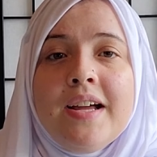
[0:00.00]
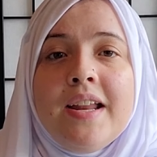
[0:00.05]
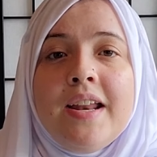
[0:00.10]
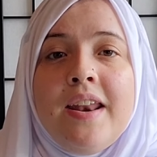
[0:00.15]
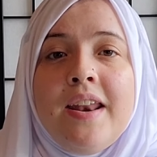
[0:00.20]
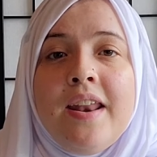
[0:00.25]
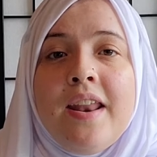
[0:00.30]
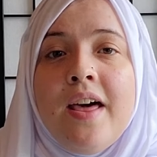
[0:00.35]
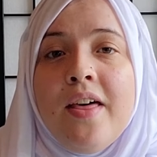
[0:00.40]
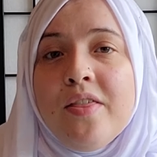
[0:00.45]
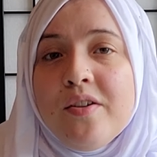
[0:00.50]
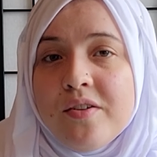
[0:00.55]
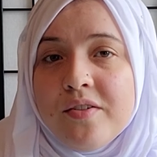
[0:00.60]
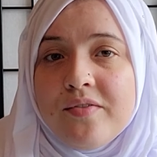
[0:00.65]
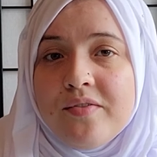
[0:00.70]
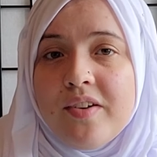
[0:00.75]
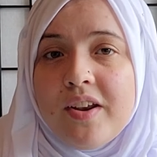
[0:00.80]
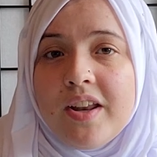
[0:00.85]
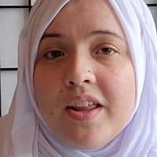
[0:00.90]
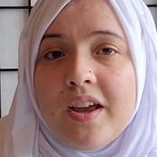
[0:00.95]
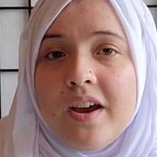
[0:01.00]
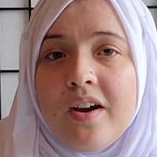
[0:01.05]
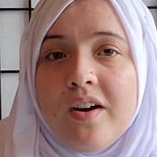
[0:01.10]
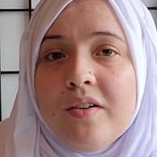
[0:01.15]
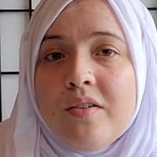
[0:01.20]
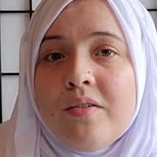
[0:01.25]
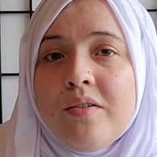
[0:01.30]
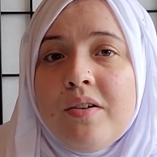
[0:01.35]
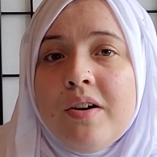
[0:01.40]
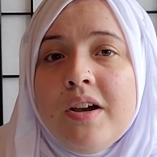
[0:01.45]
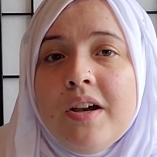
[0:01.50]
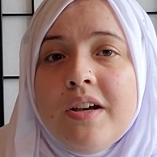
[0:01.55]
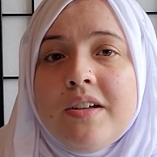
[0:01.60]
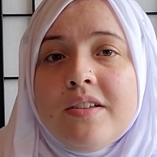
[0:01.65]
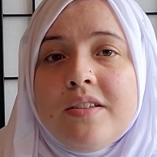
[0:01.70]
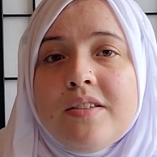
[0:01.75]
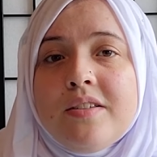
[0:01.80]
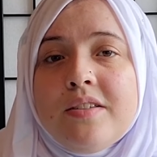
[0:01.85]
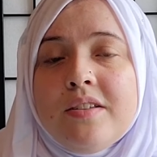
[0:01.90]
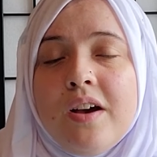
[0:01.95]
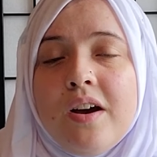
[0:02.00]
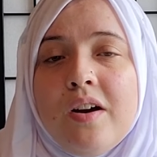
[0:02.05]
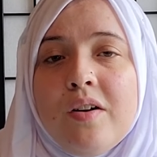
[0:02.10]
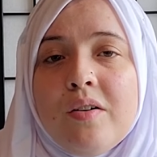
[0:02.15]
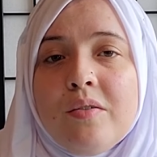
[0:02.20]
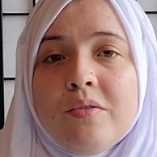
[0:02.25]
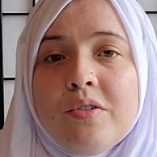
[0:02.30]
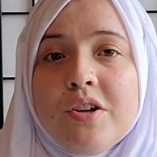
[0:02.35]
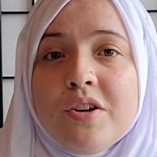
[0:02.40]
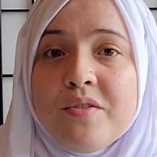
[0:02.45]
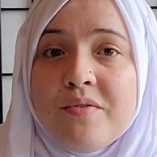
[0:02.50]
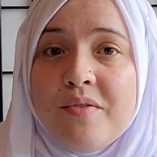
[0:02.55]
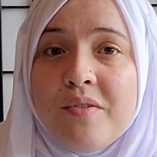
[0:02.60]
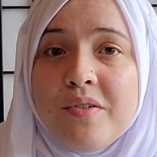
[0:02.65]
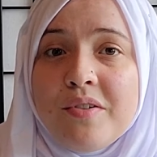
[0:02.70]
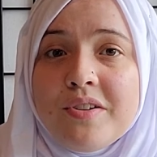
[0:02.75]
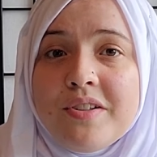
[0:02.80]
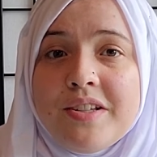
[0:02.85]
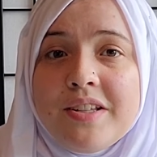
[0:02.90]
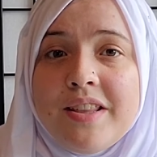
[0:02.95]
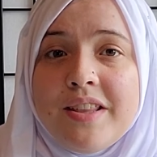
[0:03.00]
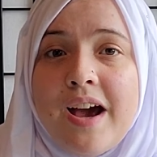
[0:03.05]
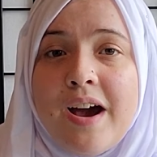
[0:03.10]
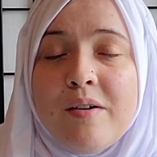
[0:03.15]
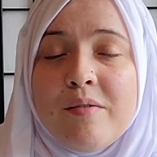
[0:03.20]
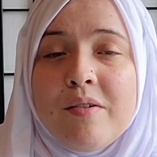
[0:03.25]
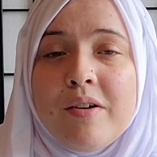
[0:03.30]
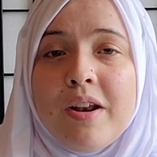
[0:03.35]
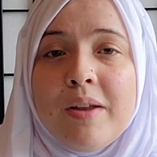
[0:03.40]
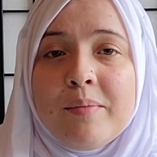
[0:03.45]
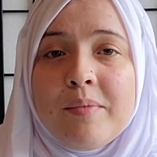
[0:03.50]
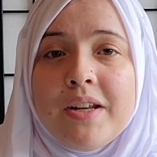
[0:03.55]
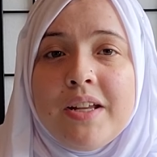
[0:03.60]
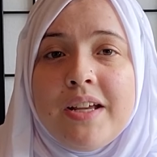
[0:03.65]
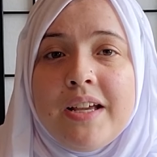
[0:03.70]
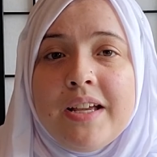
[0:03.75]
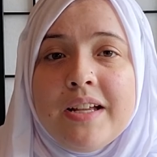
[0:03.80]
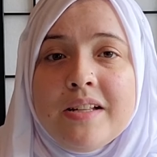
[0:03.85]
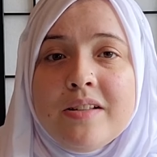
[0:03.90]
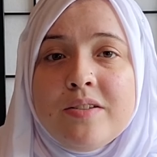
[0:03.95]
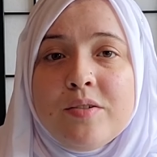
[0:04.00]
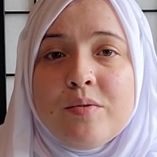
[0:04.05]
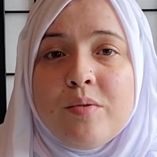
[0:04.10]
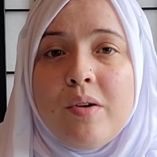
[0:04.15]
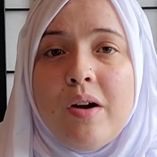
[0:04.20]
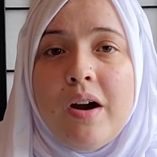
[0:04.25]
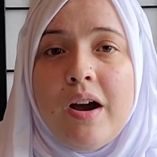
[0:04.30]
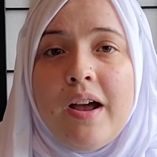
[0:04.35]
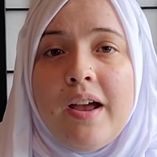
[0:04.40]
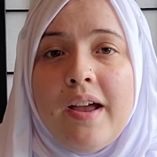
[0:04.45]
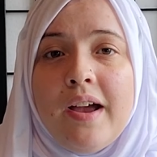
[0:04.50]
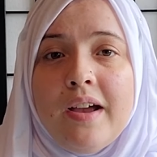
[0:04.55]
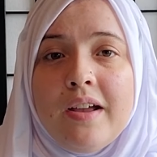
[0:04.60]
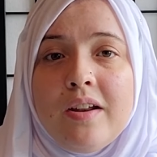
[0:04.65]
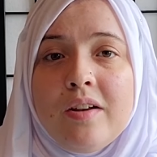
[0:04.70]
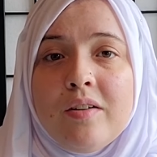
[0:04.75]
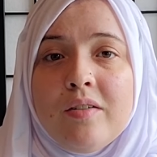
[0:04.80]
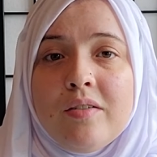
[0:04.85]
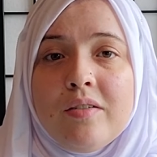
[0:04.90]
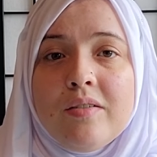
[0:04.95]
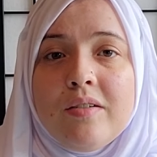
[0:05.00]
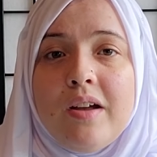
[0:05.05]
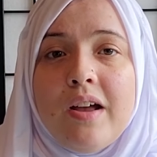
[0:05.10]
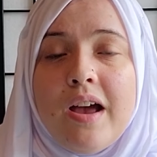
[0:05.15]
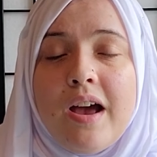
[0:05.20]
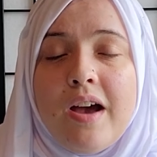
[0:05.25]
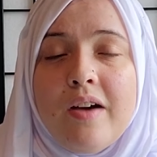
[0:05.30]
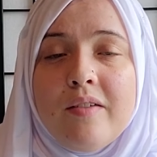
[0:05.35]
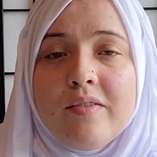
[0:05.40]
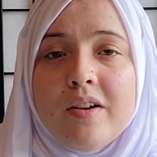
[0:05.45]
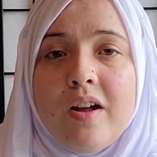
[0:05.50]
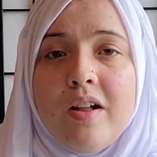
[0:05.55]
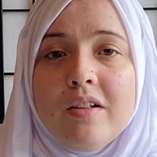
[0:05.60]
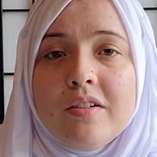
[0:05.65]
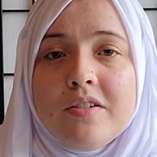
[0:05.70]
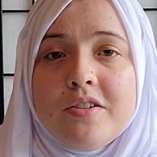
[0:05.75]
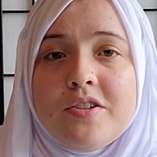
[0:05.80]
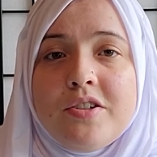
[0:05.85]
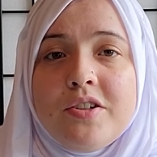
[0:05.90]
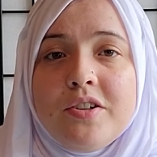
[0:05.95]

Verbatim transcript: another video. So look forward to that one. I'm going to get into why I don't have a college